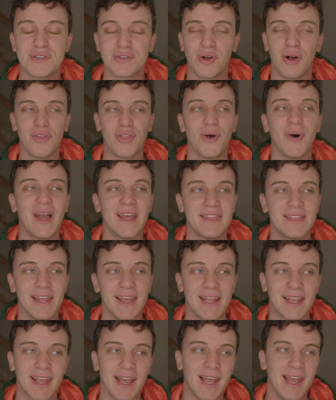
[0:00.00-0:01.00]
So although I
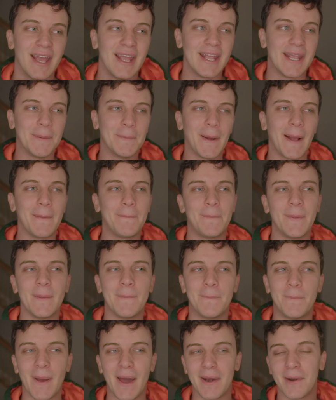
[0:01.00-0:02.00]
think he might be
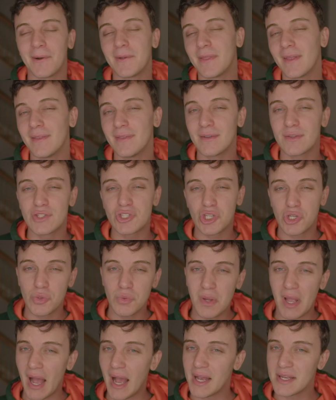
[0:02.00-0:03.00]
better than the two
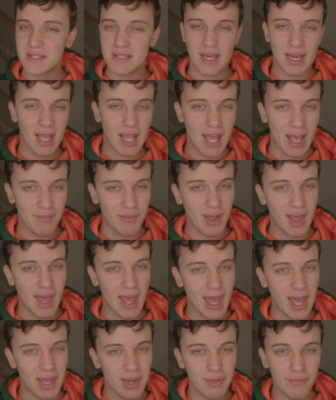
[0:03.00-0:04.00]
guys that I have
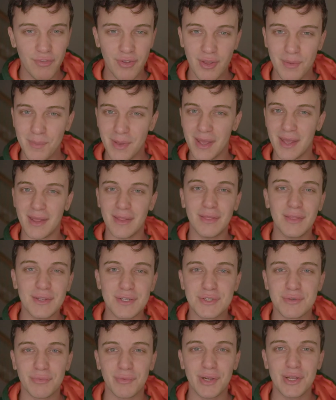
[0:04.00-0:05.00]
ahead of him in
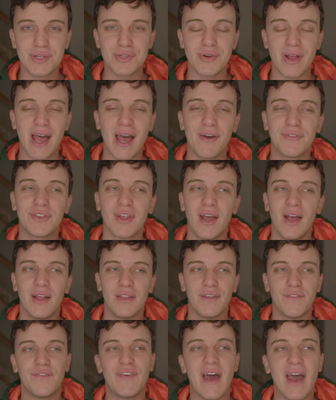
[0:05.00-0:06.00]
this redraft,
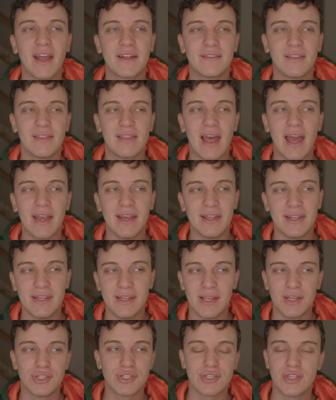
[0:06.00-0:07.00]
the fact that
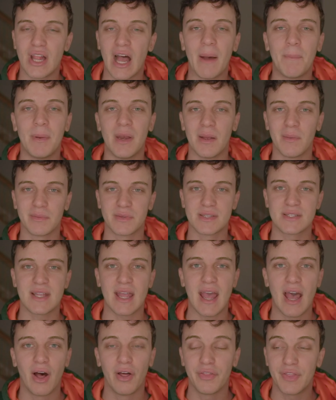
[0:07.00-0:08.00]
he has just not been able to
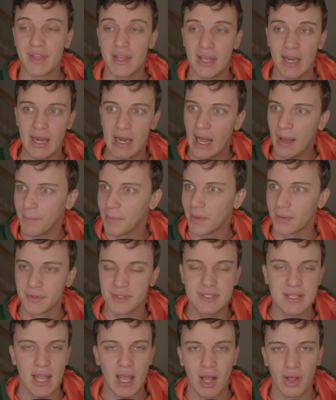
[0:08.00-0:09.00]
stay healthy and not be able to
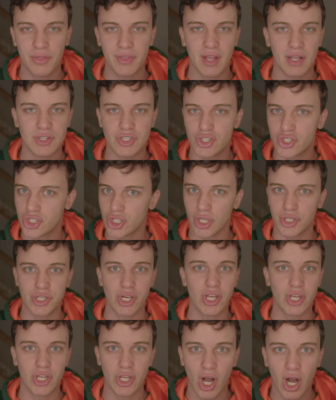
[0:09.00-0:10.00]
stay healthy at such
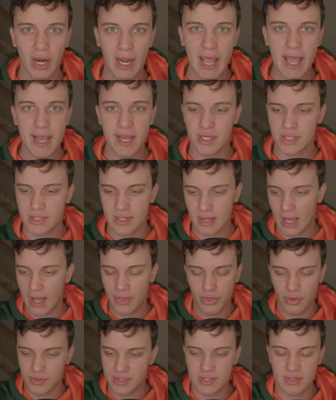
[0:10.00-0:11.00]
a young age,
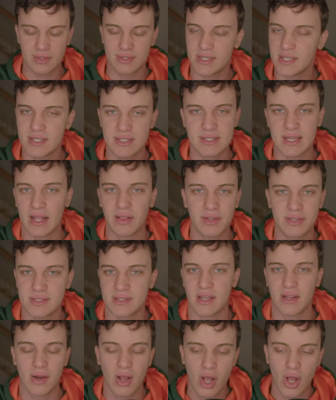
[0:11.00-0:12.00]
those seasons I
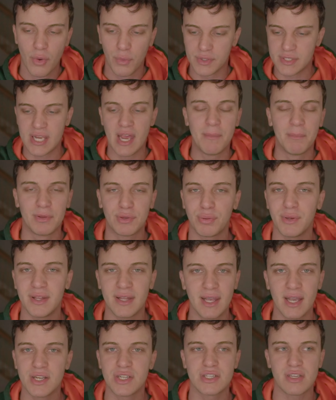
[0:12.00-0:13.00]
listed was him between
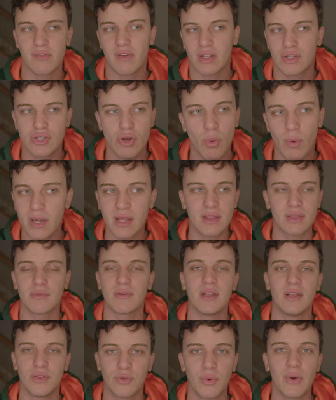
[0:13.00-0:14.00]
the ages of like
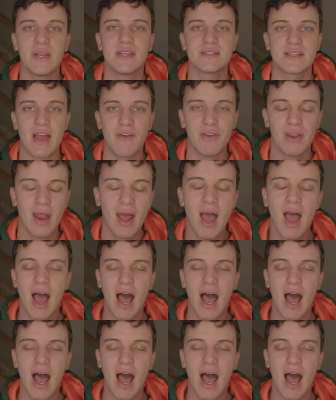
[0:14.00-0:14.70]
23 and 27.